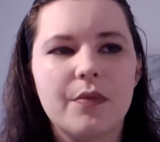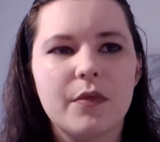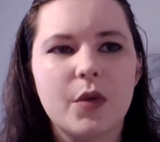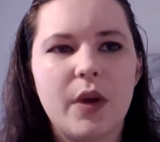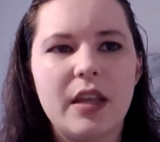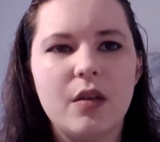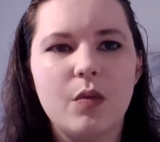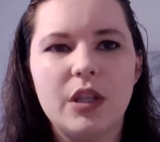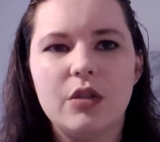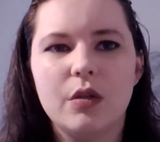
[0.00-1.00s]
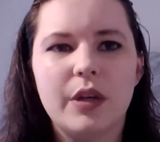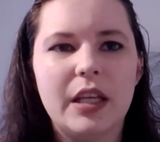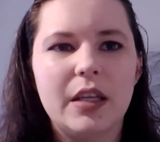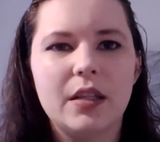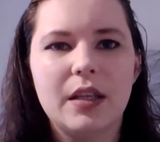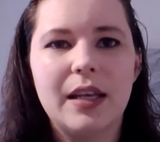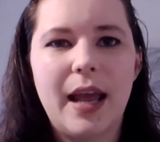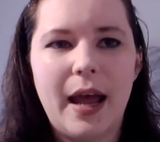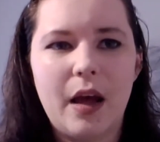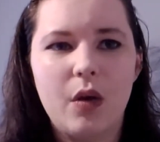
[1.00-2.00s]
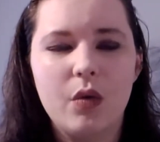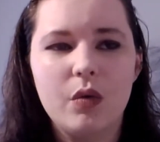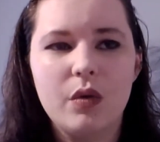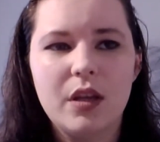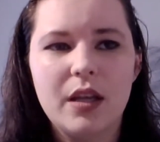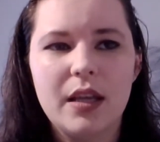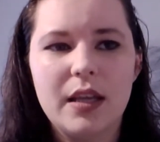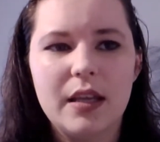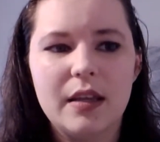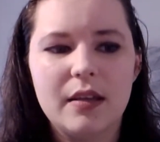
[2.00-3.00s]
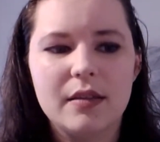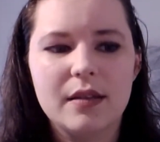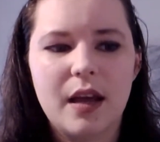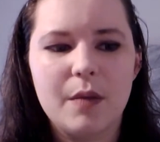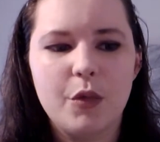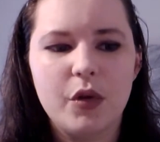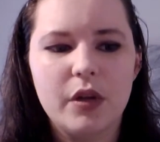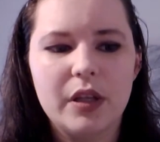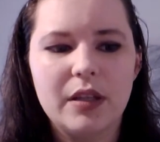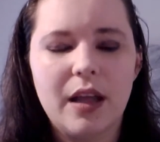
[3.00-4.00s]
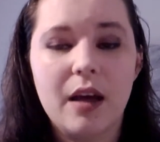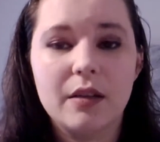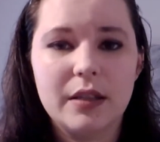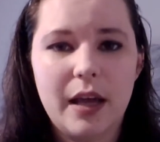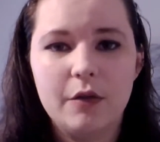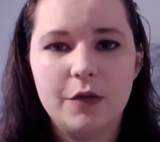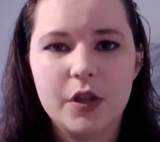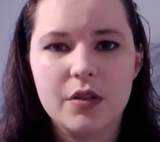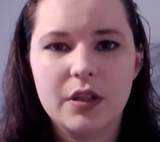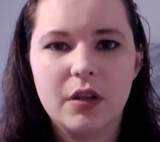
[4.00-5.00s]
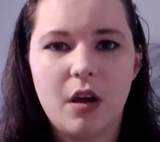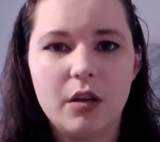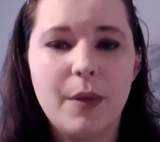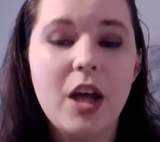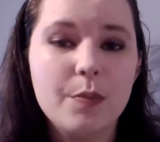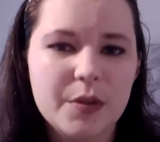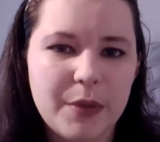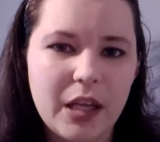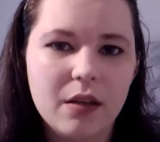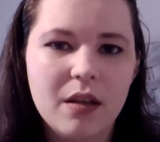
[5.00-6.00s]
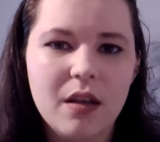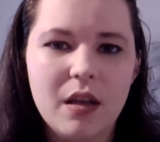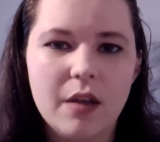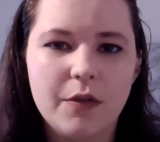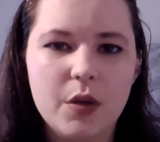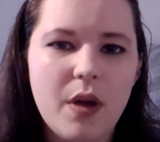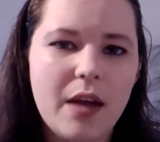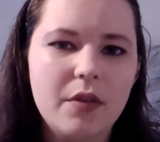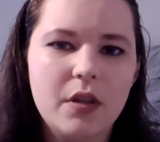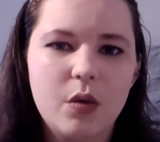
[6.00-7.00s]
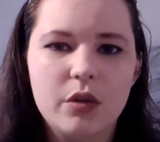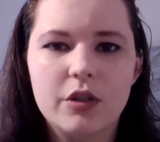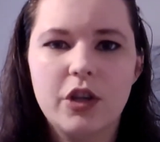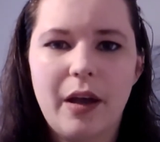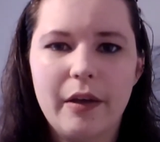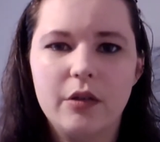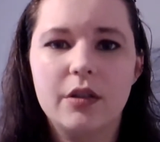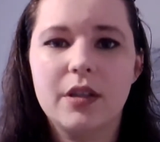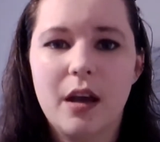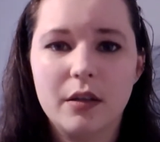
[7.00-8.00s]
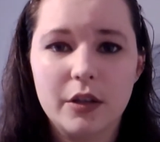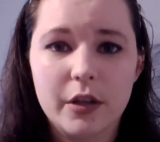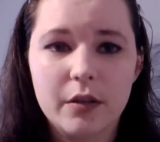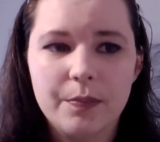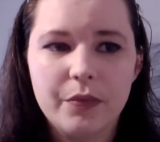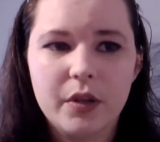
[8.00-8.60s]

The way that we do it now is I put Lachlan down first and Autumn helps me. If you have an older child or a toddler,